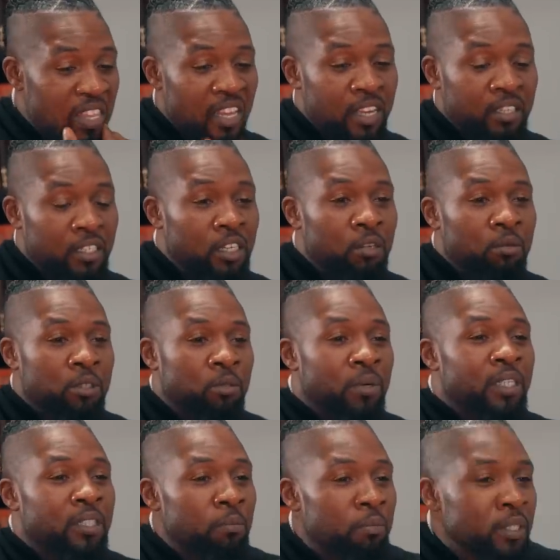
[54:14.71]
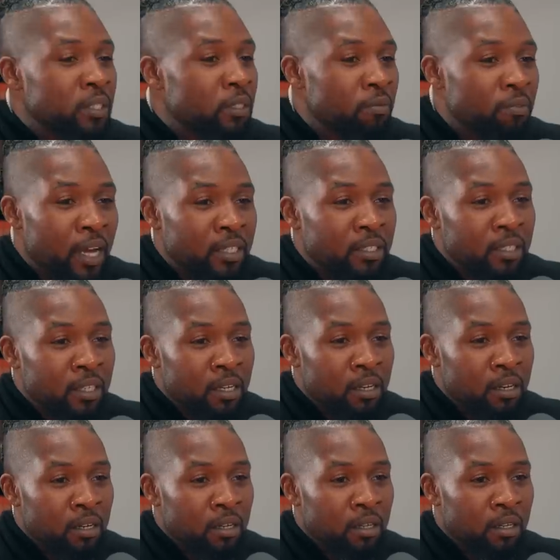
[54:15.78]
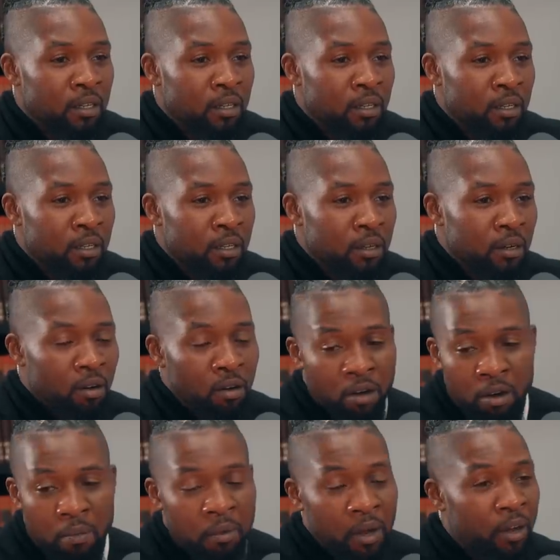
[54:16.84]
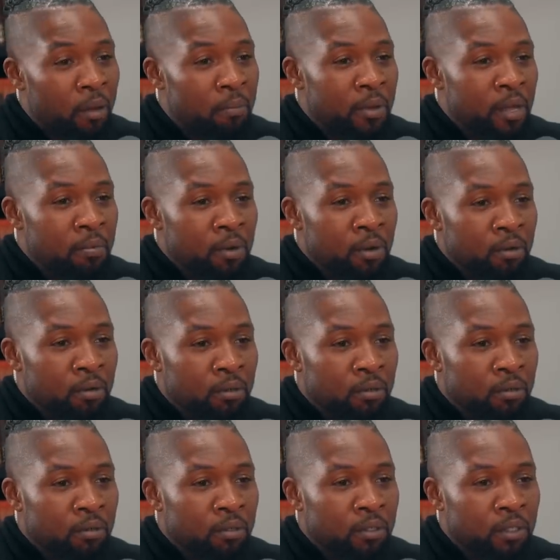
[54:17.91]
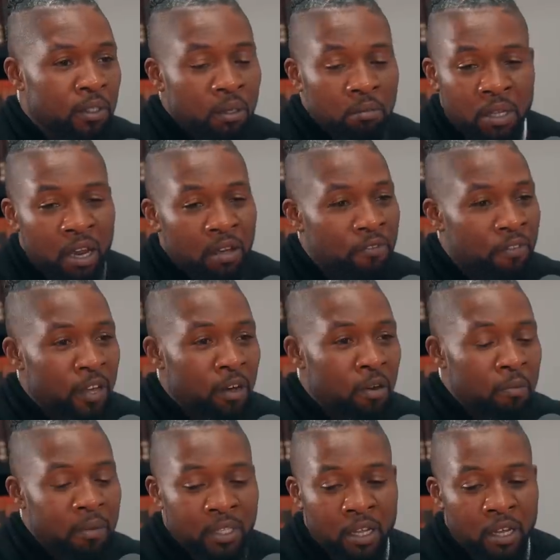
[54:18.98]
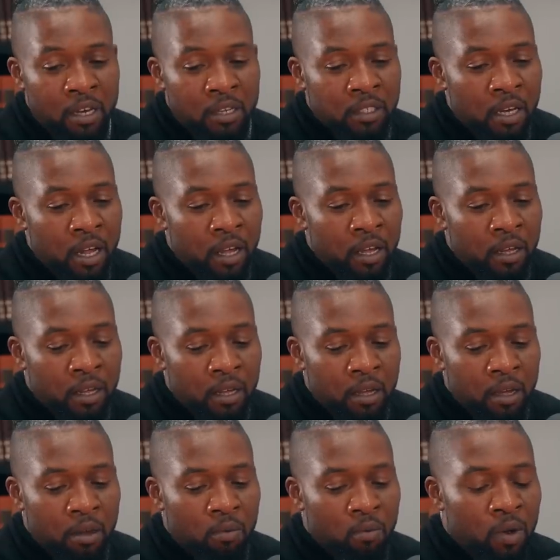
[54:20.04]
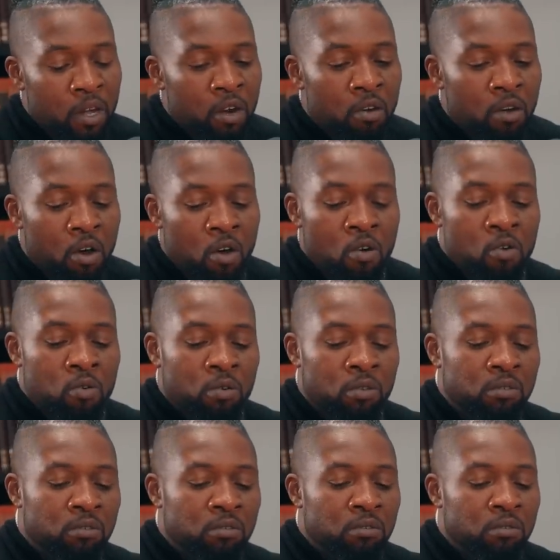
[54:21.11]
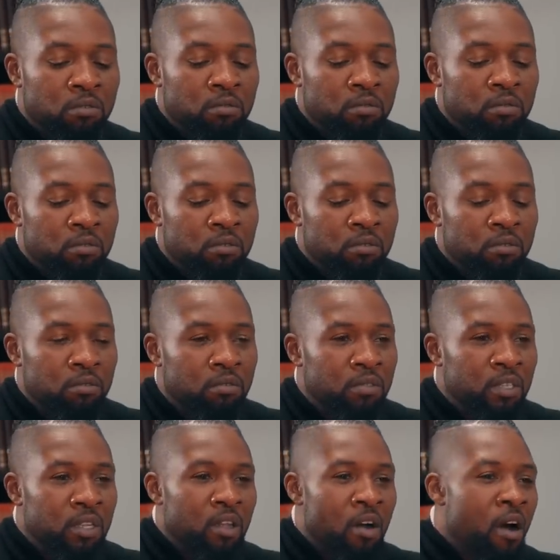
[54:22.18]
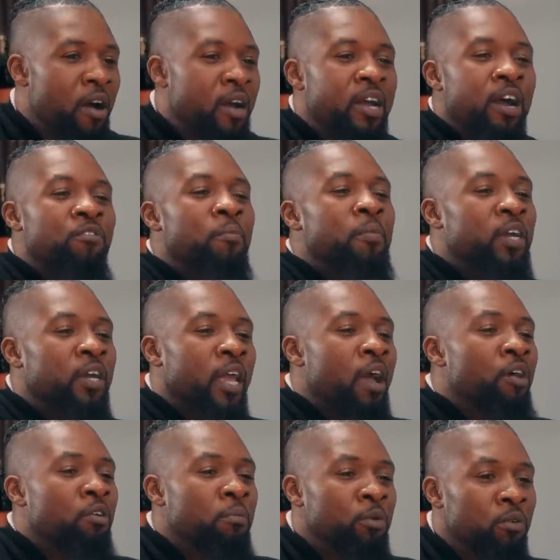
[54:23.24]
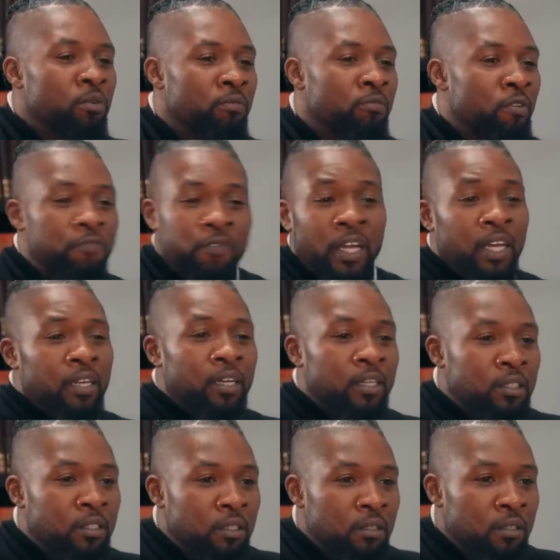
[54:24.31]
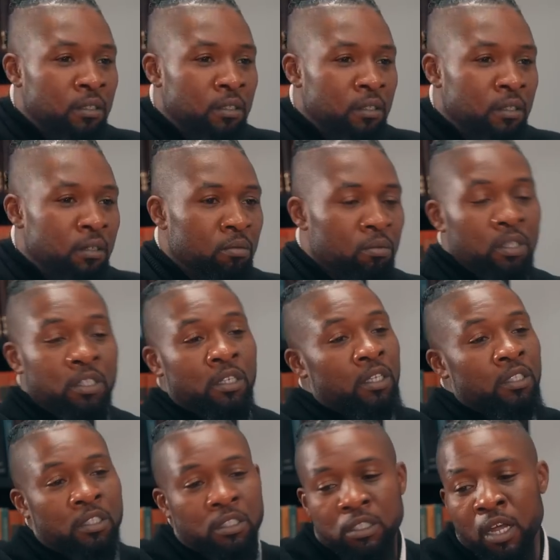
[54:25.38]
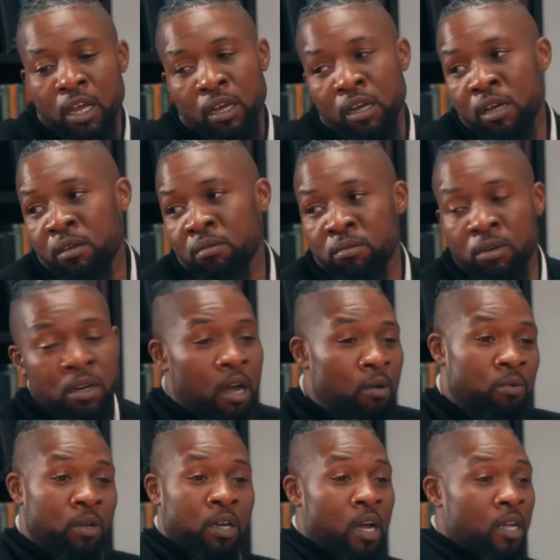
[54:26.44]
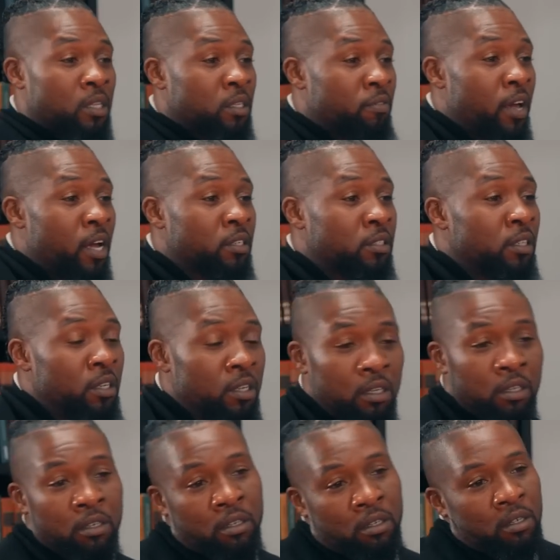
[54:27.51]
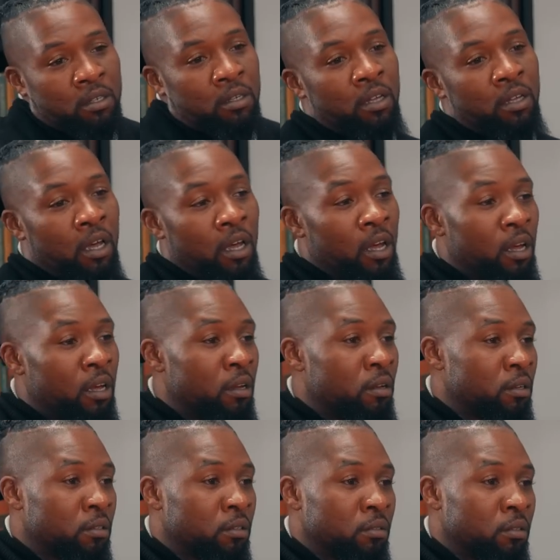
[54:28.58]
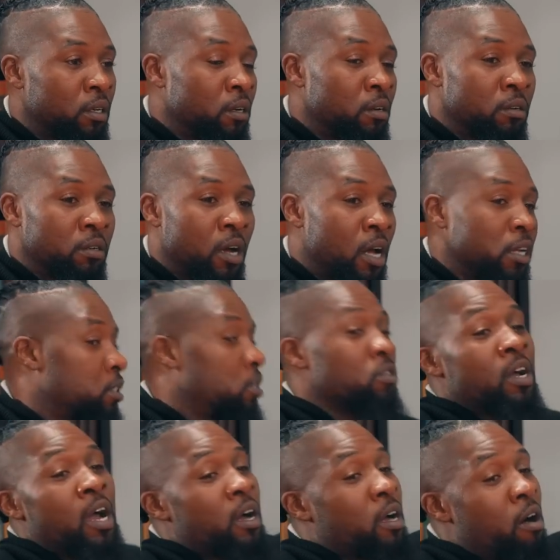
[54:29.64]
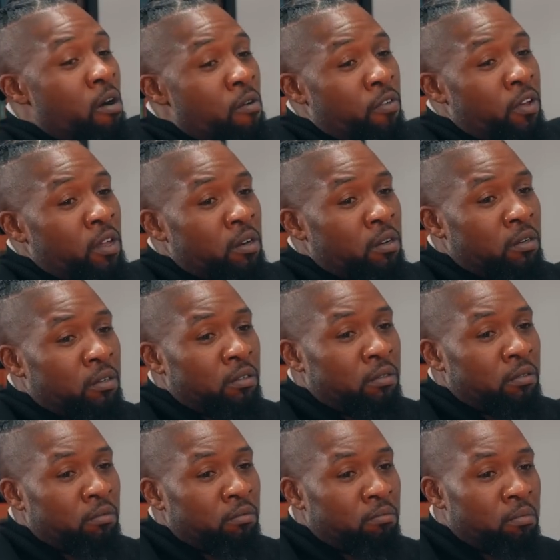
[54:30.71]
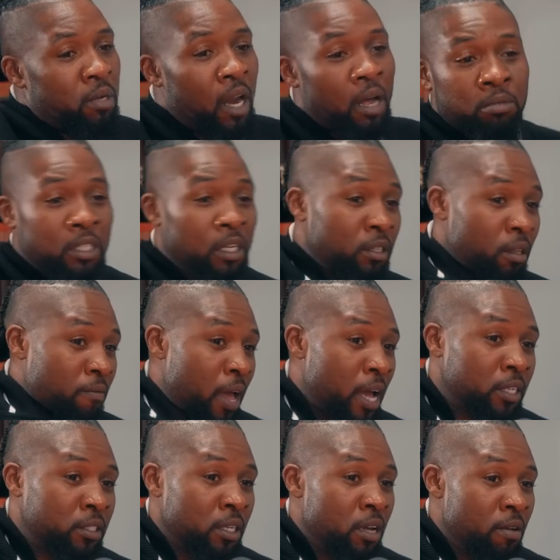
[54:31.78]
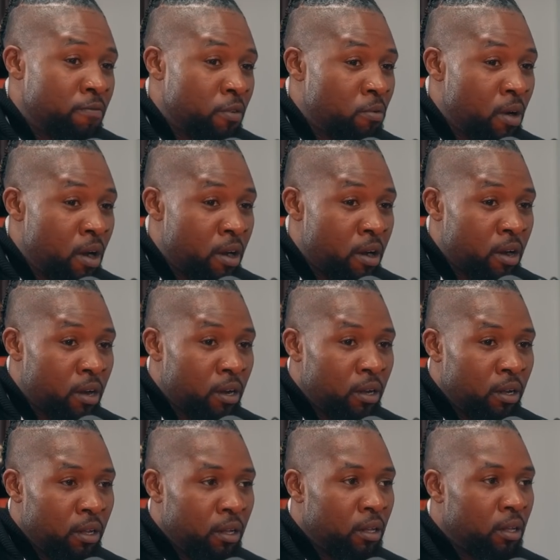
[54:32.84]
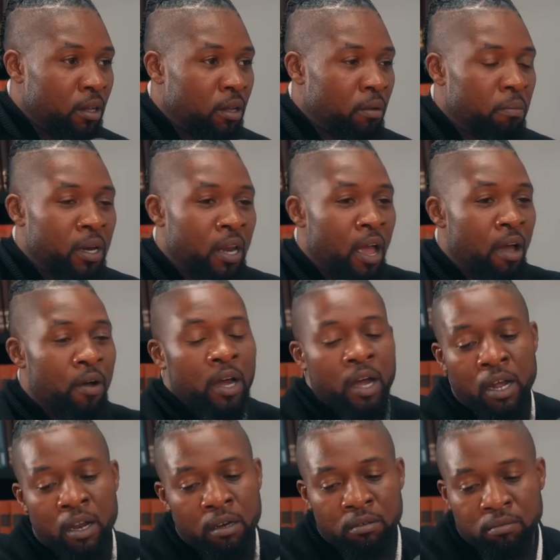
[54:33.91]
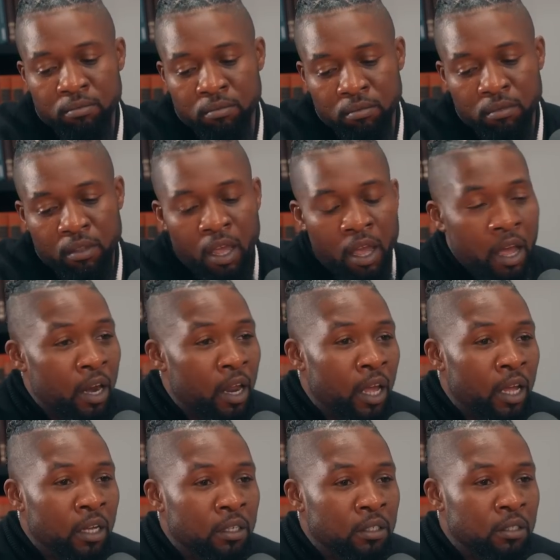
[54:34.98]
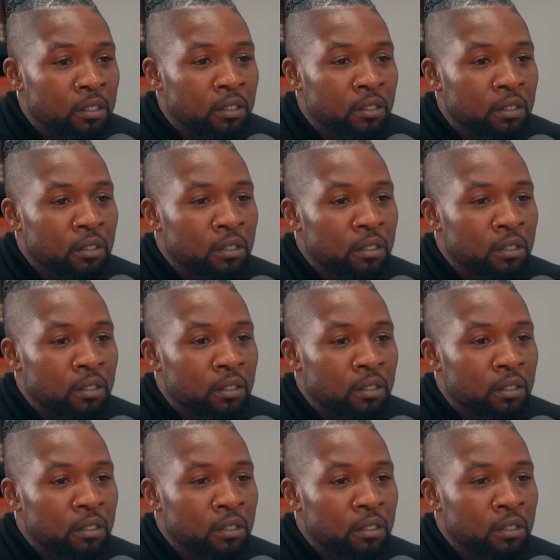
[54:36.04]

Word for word: the agenda was what to push the vaccine mm. on the American people, something that failed. But then it's like we don't hold our government accountable for failing us. Mm. We it's just like, uh, well, I went got this vaccine. Hey, well, I still got COVID, but I took the vaccine for work. But now I got headaches,